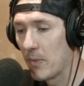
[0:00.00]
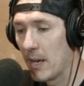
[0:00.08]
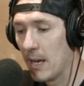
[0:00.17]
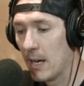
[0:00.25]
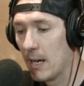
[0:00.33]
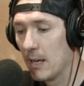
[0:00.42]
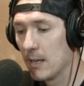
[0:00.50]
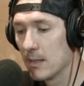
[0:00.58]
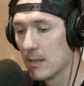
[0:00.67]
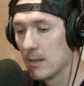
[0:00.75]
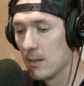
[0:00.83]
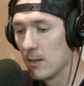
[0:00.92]
And
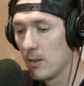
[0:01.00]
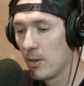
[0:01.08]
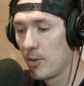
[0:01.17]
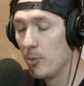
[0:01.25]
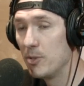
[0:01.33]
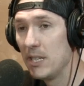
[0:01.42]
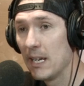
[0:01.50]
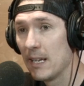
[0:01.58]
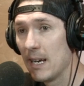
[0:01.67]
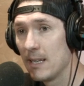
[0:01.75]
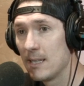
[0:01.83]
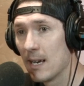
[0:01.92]
through
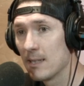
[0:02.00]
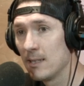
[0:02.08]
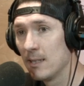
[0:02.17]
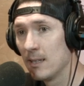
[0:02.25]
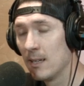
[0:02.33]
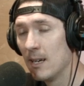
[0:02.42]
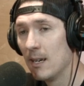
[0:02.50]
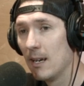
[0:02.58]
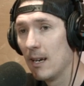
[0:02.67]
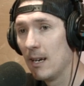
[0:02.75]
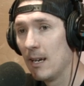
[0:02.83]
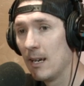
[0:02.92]
DNA testing
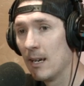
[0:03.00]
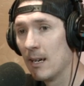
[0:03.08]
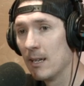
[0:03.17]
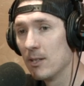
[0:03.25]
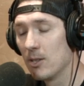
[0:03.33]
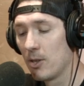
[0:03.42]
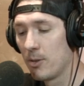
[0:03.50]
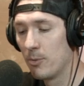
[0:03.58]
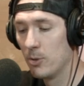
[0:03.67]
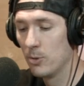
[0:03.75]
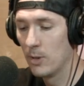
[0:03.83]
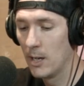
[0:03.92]
and
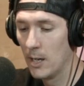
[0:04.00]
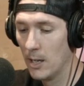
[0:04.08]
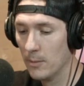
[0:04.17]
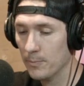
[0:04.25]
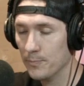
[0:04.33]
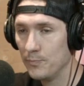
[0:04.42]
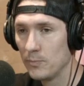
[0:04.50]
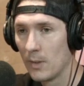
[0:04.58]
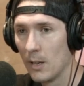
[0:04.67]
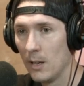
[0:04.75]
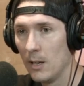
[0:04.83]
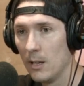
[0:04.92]
through
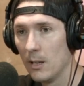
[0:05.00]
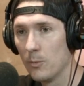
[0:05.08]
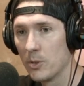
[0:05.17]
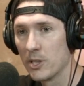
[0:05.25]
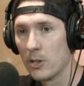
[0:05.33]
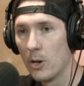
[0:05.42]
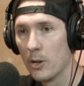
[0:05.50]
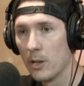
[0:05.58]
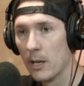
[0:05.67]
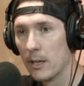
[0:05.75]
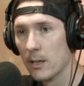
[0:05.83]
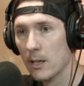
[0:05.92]
what's it called,
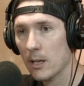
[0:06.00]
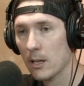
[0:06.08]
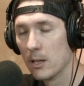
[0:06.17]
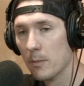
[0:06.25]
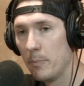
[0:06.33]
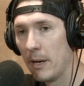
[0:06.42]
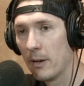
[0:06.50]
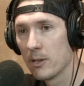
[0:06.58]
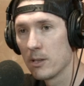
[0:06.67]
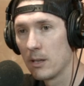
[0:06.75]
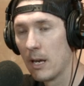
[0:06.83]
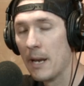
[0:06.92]
like
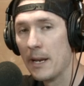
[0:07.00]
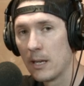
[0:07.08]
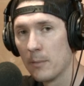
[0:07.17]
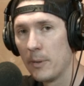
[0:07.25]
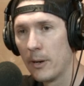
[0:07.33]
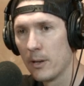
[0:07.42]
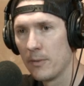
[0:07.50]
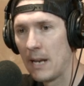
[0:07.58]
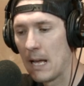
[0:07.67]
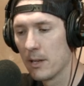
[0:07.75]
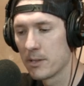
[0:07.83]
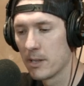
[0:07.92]
comparative
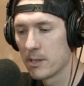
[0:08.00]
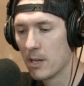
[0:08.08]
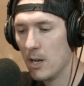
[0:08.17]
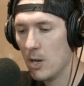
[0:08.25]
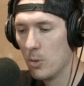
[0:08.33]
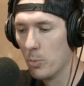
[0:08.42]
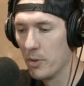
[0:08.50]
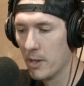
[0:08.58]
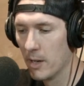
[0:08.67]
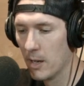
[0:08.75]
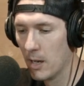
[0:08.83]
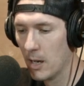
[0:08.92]
analysis with
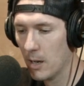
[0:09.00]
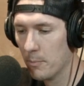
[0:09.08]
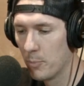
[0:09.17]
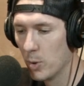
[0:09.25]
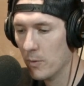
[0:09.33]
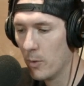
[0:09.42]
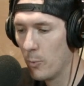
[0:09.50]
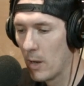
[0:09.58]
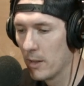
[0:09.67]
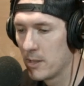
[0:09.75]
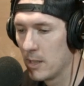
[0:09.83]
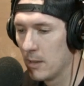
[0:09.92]
a proven
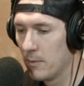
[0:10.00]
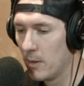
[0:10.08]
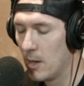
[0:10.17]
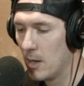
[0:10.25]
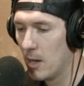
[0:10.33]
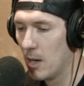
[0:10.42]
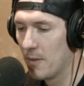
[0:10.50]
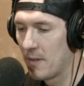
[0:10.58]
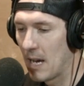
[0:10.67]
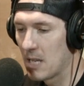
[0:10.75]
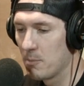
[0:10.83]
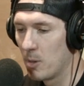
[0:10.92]
relative of
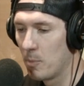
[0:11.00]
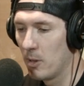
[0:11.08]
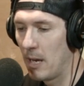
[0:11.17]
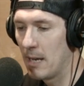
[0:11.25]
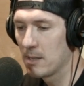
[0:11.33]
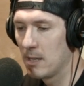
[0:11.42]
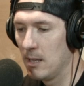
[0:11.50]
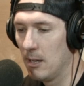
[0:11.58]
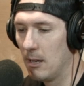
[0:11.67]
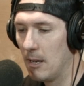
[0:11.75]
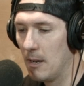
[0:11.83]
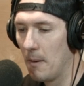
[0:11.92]
Casimir Pulaski,
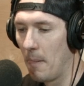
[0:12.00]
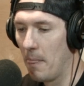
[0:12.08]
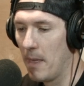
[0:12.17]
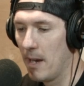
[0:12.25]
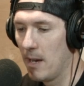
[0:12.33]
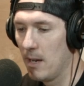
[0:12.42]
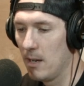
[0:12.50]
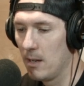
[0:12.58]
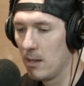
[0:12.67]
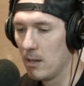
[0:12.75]
then